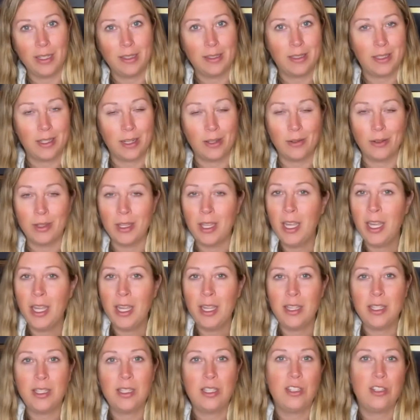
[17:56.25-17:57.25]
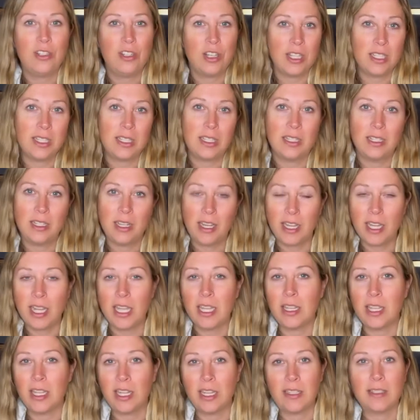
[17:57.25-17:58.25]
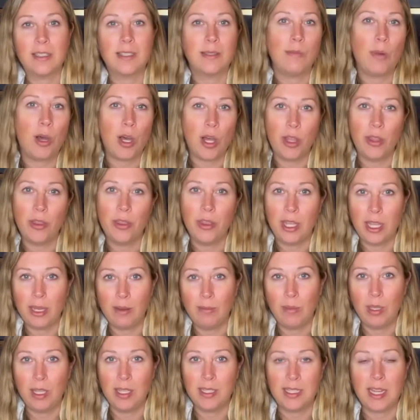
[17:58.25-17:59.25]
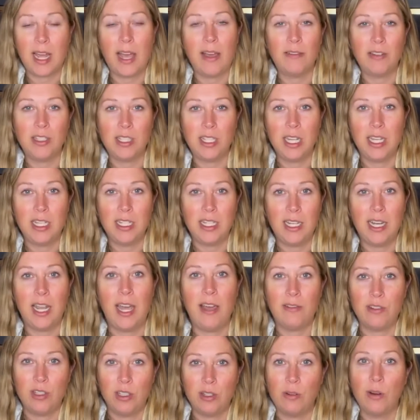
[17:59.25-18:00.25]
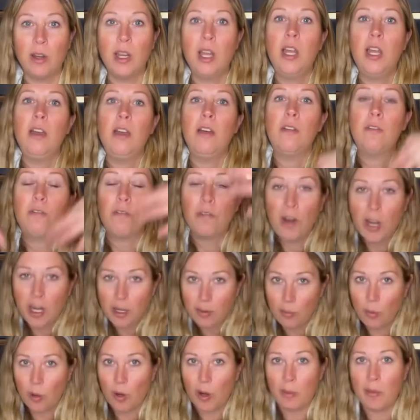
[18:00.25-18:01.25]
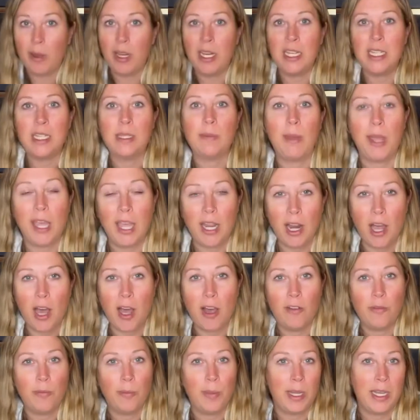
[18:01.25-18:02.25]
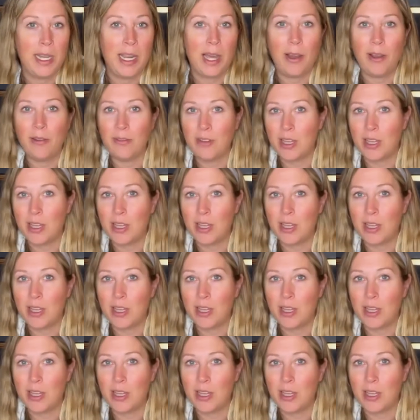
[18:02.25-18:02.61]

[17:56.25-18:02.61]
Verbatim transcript: So this is just, again, like a small thing, because obviously I did have to front more money to pay it off, but now I've